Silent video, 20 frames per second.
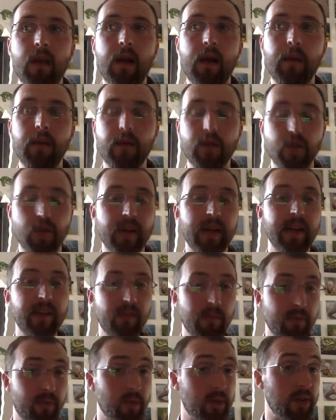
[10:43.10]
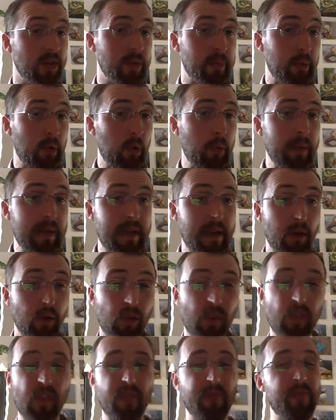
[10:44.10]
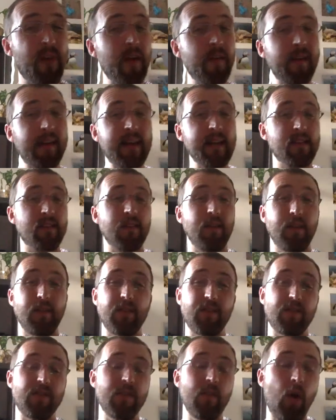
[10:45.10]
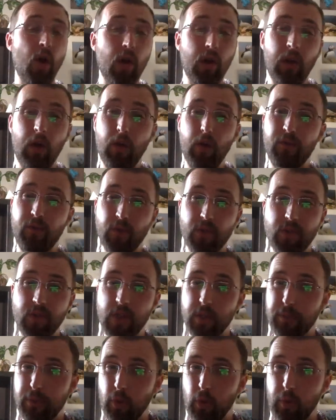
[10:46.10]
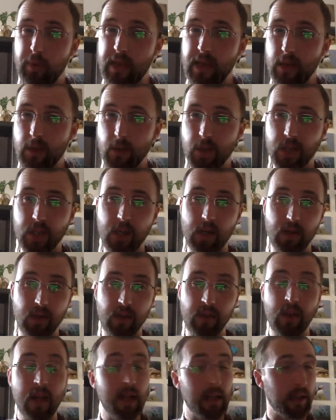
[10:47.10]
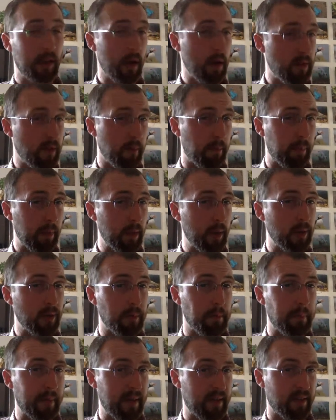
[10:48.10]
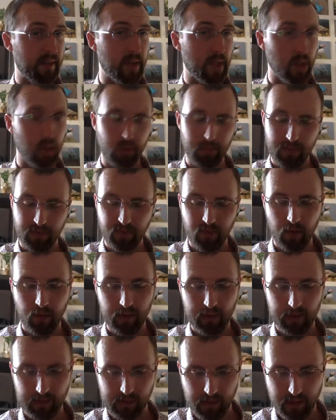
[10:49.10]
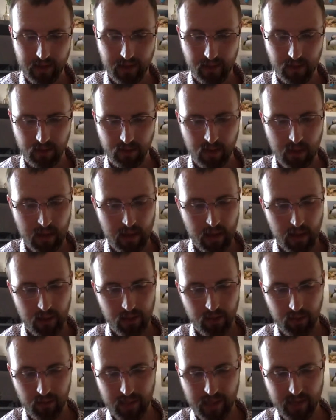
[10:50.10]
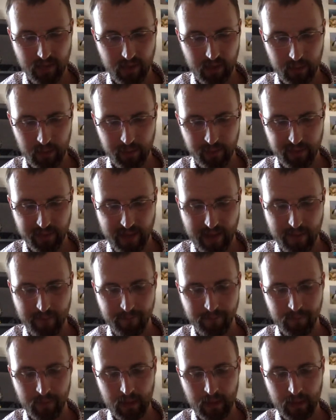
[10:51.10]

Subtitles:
going to try and get some footage of port beagles, because there's very little. There's not a lot of footage of port beagle sharks. There's loads of blues and basking sharks, but very little of those. So I'm going to have a go for them.